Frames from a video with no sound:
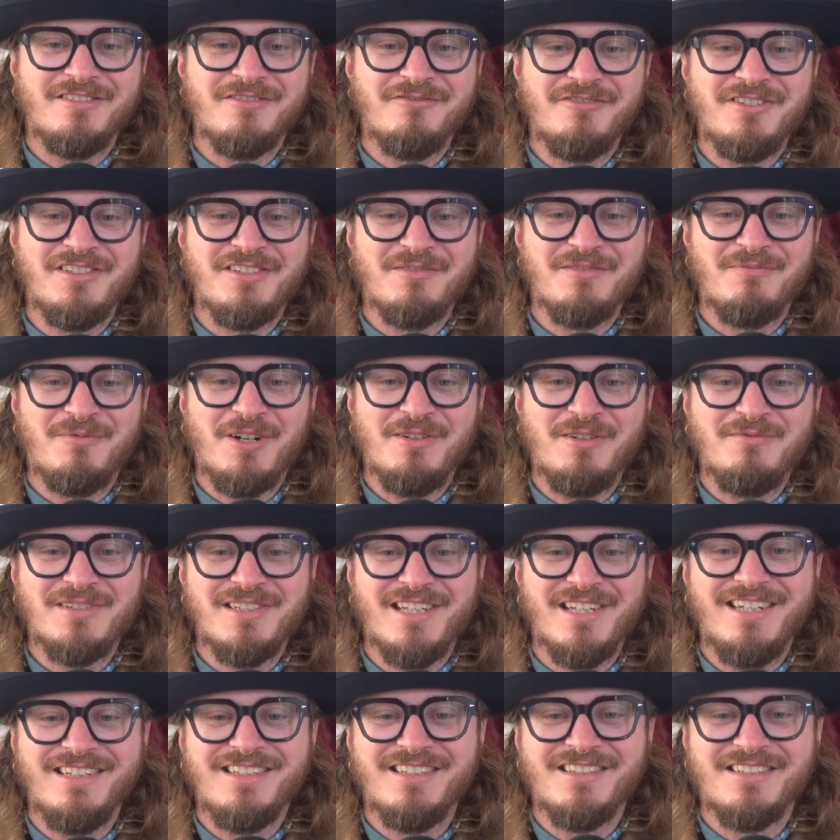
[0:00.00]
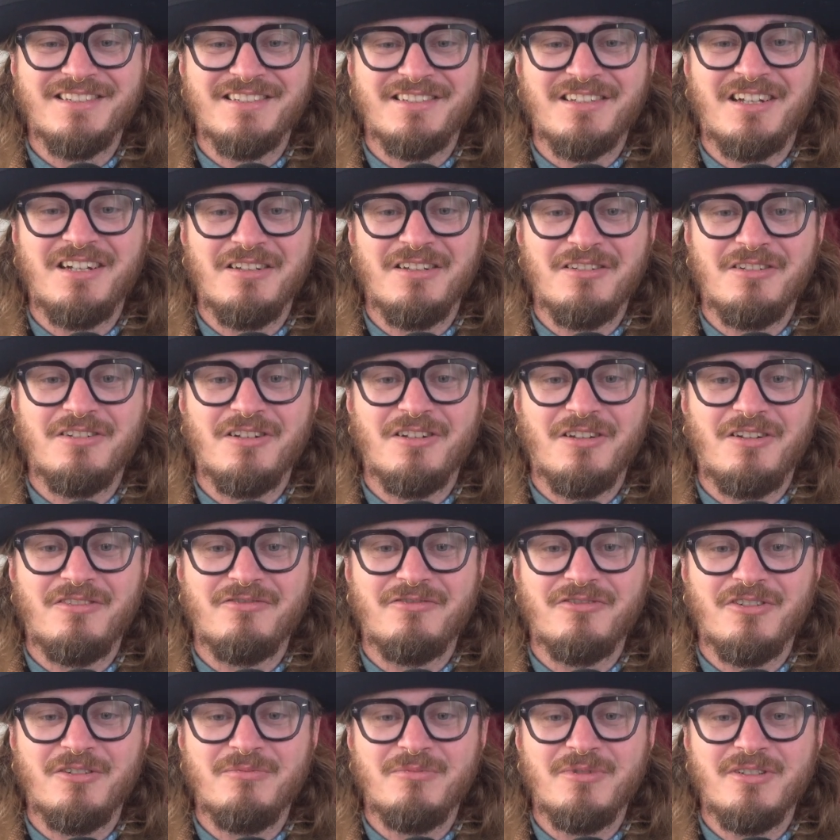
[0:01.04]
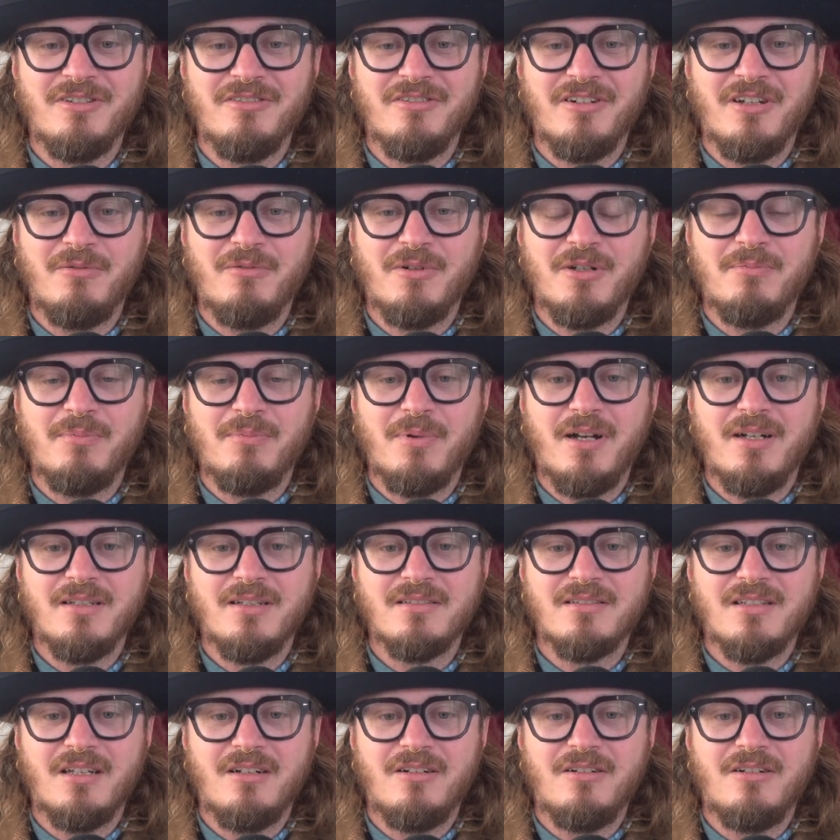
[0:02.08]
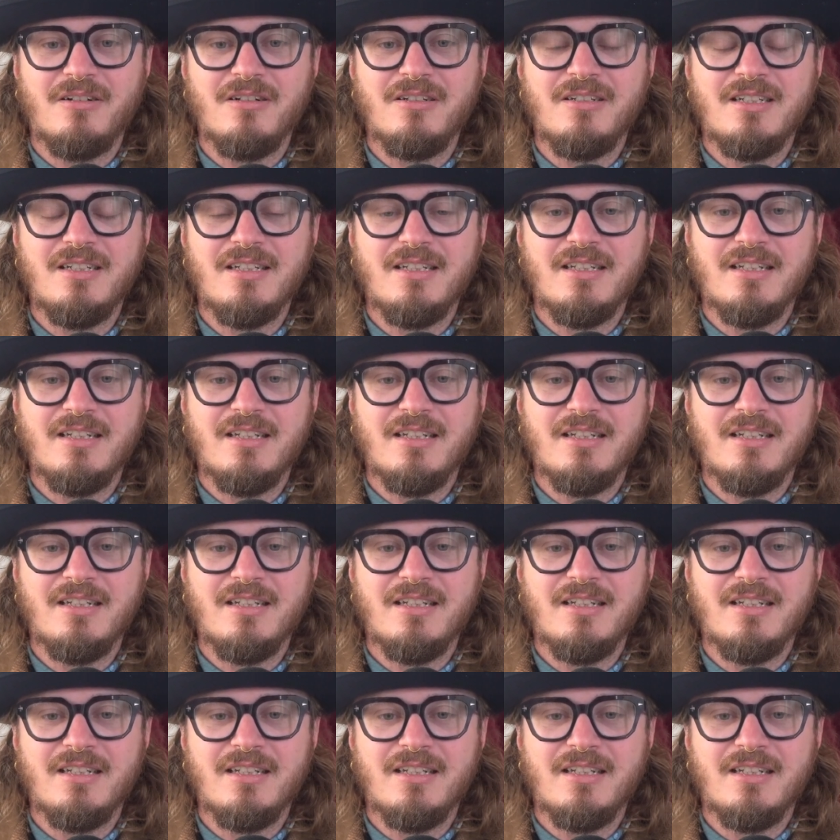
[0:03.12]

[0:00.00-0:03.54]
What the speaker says: The reason why I'm saying this is I learn a lot from her, and I want to pass that on.